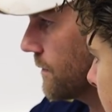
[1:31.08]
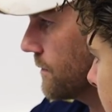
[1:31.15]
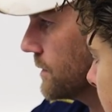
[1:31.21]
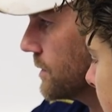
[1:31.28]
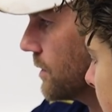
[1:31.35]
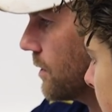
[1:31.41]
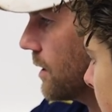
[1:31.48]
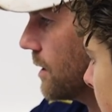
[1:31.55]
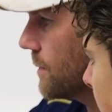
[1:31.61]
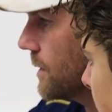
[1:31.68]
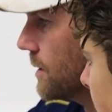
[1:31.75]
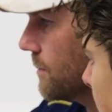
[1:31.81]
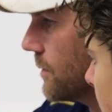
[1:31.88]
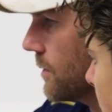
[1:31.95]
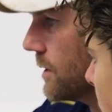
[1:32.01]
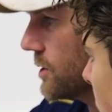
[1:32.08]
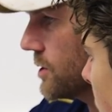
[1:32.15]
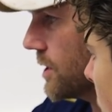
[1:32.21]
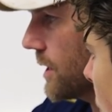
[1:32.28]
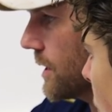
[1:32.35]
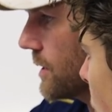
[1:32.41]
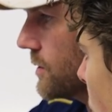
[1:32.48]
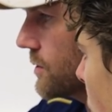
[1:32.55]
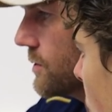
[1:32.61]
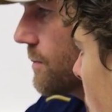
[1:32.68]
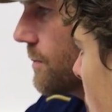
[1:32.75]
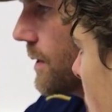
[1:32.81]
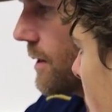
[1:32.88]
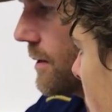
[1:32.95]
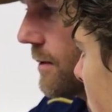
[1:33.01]
over time and it might change,
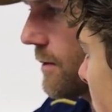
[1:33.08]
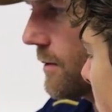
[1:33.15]
but